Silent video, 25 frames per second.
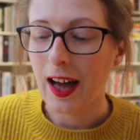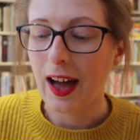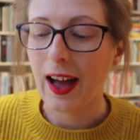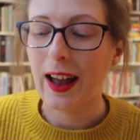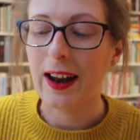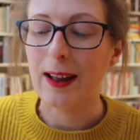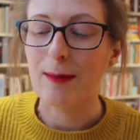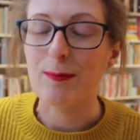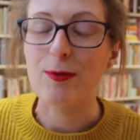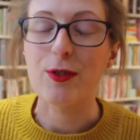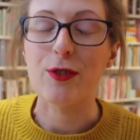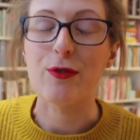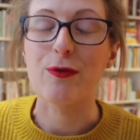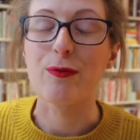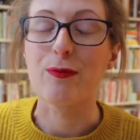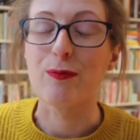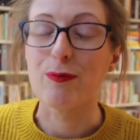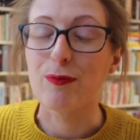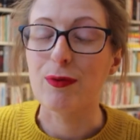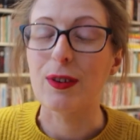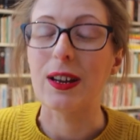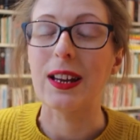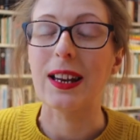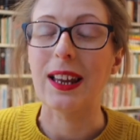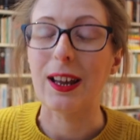and I'm just
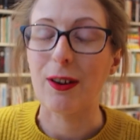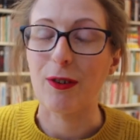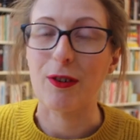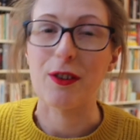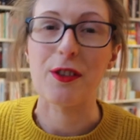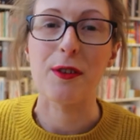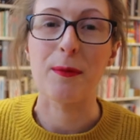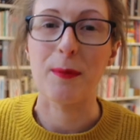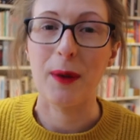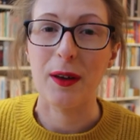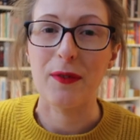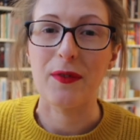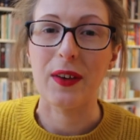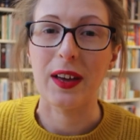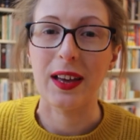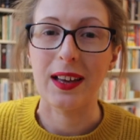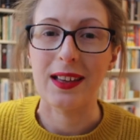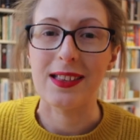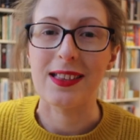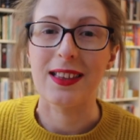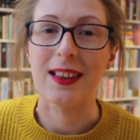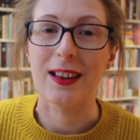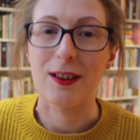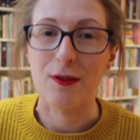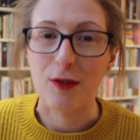really crossing my
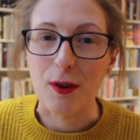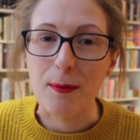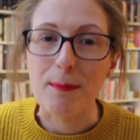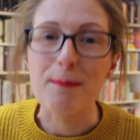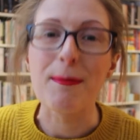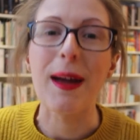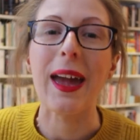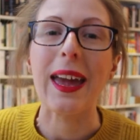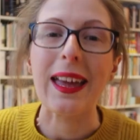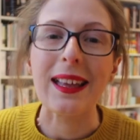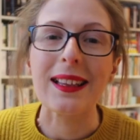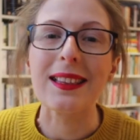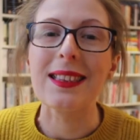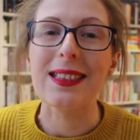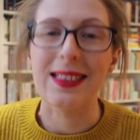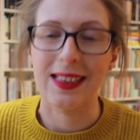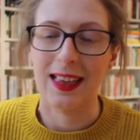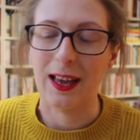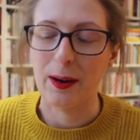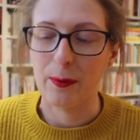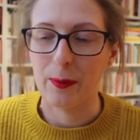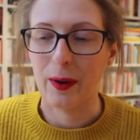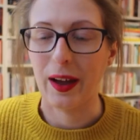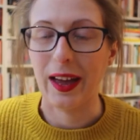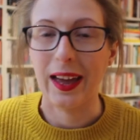fingers that it remains
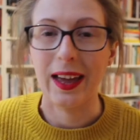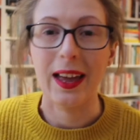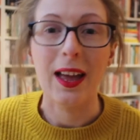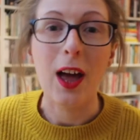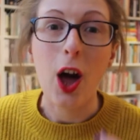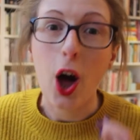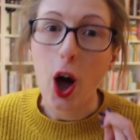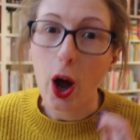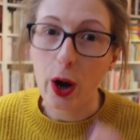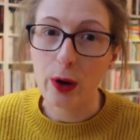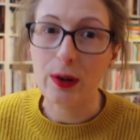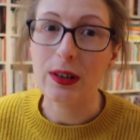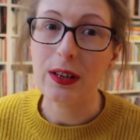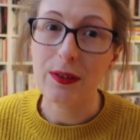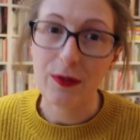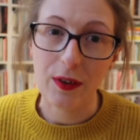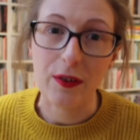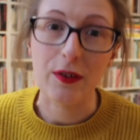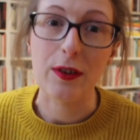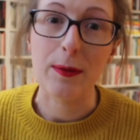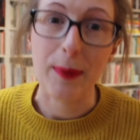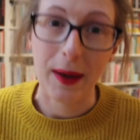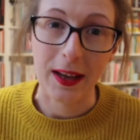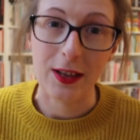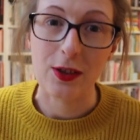that way. Only
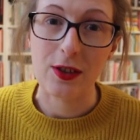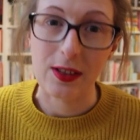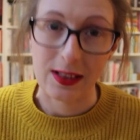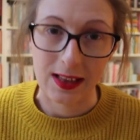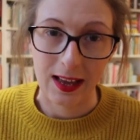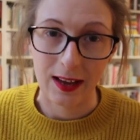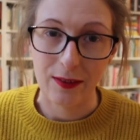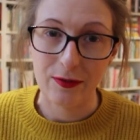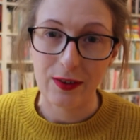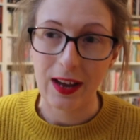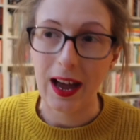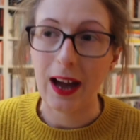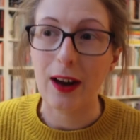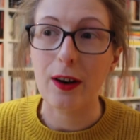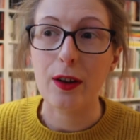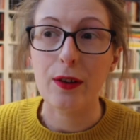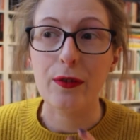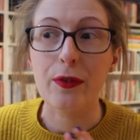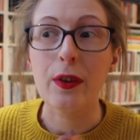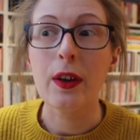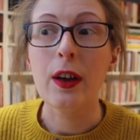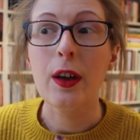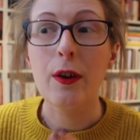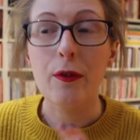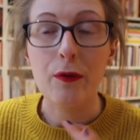50 pages left out
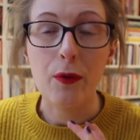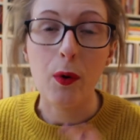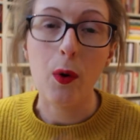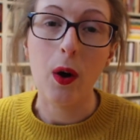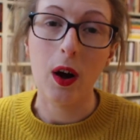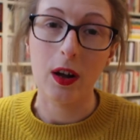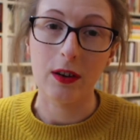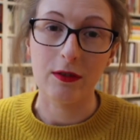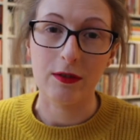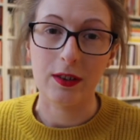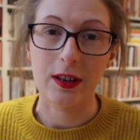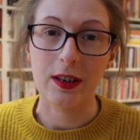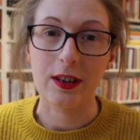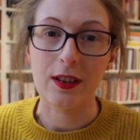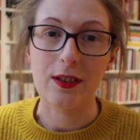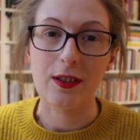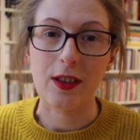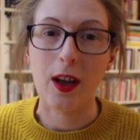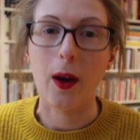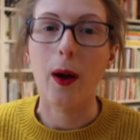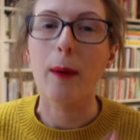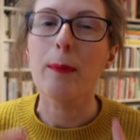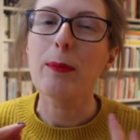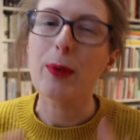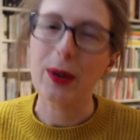of 400,
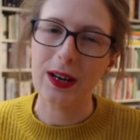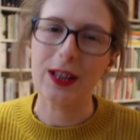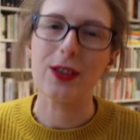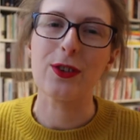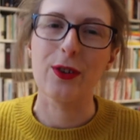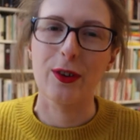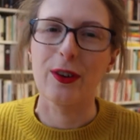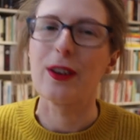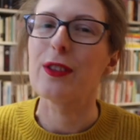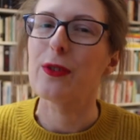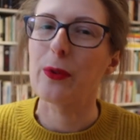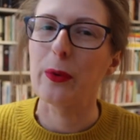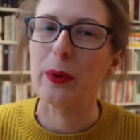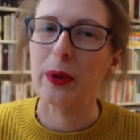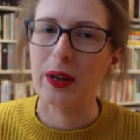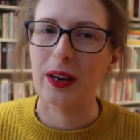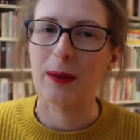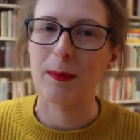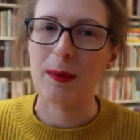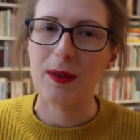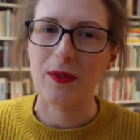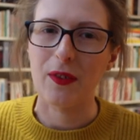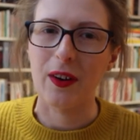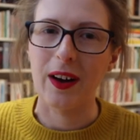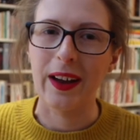so I'm pretty sure it's all
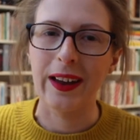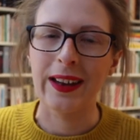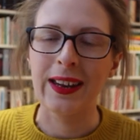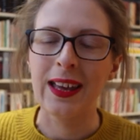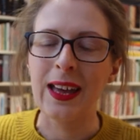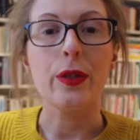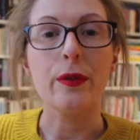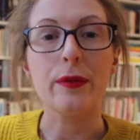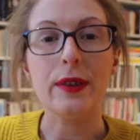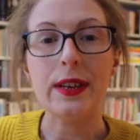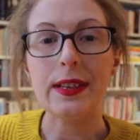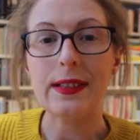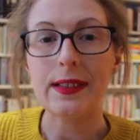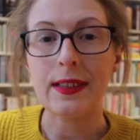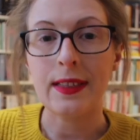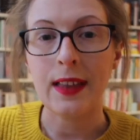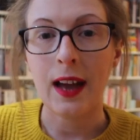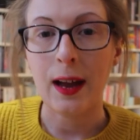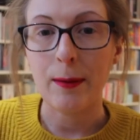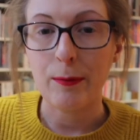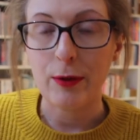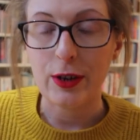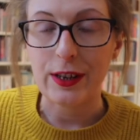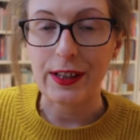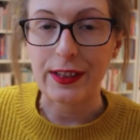going to be fine. The reason
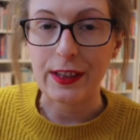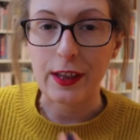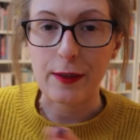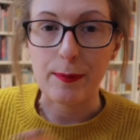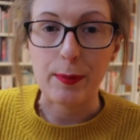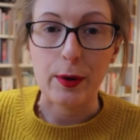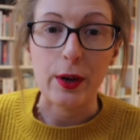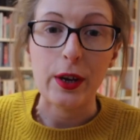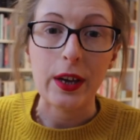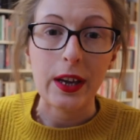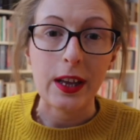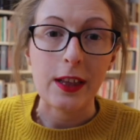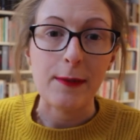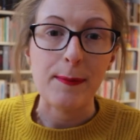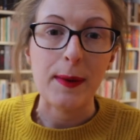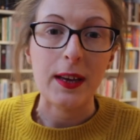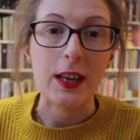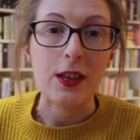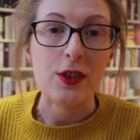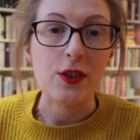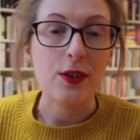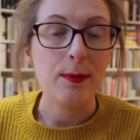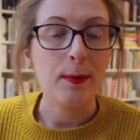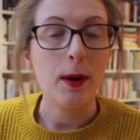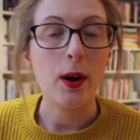that I'm reading this book is
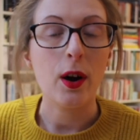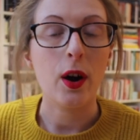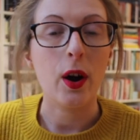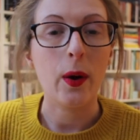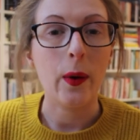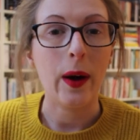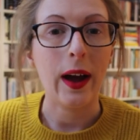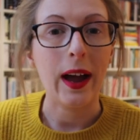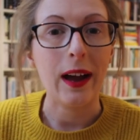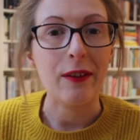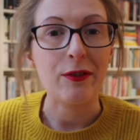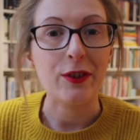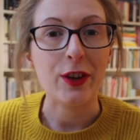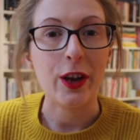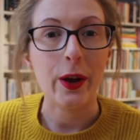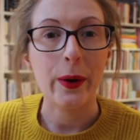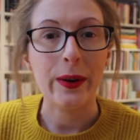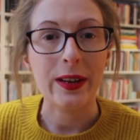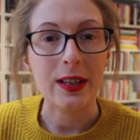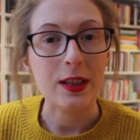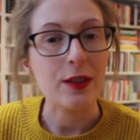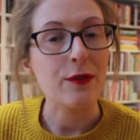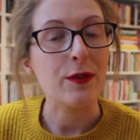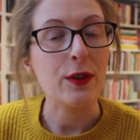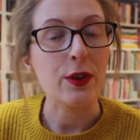because tomorrow I have to go
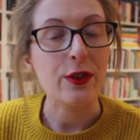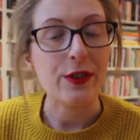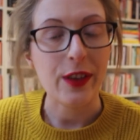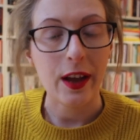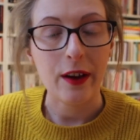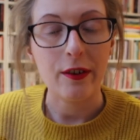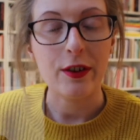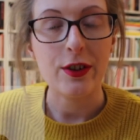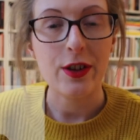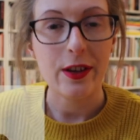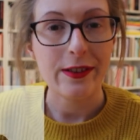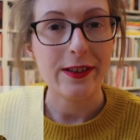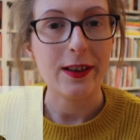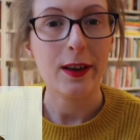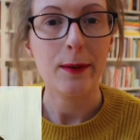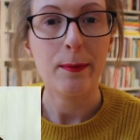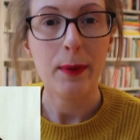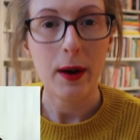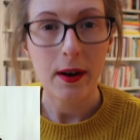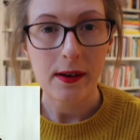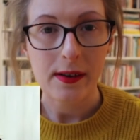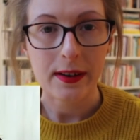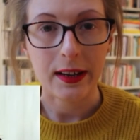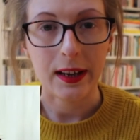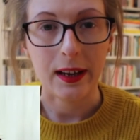and interview Sarah Jessica
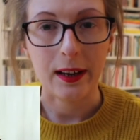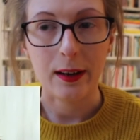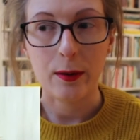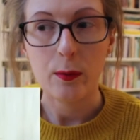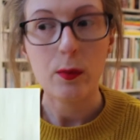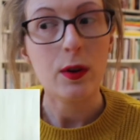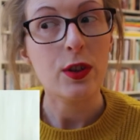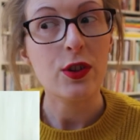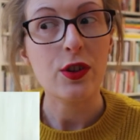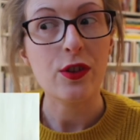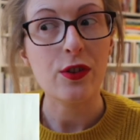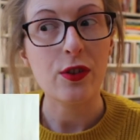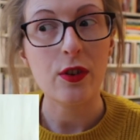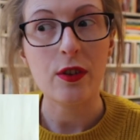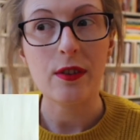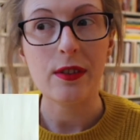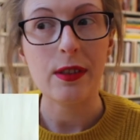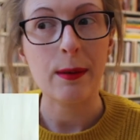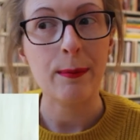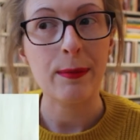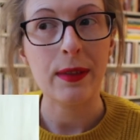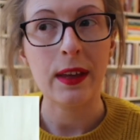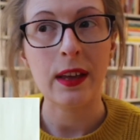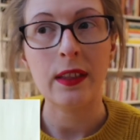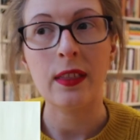Parker, which is not
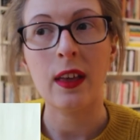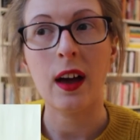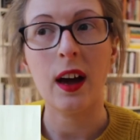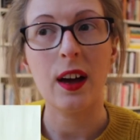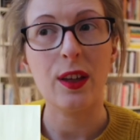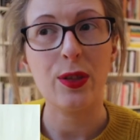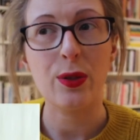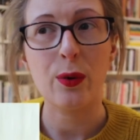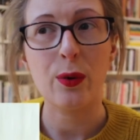something that I